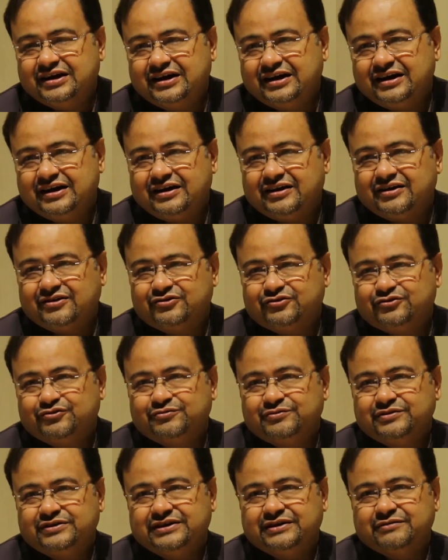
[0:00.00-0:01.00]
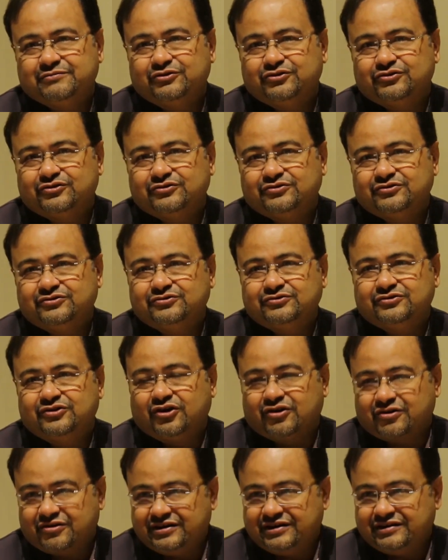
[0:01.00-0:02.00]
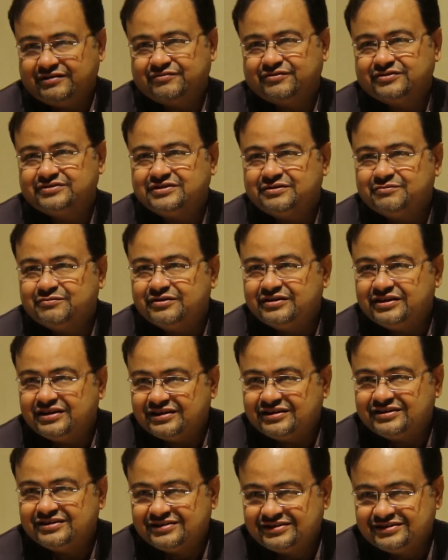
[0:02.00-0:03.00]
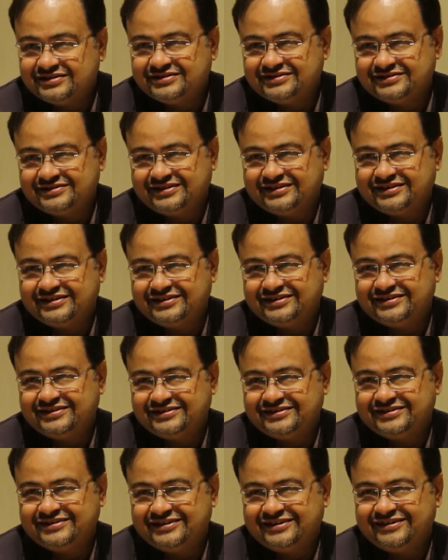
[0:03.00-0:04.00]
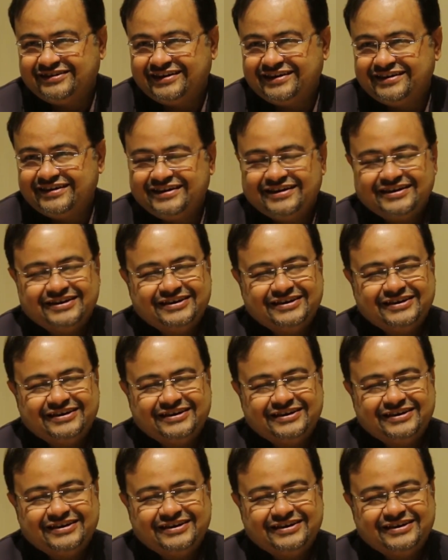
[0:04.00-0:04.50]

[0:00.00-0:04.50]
to be able to do Naukri for somebody, right?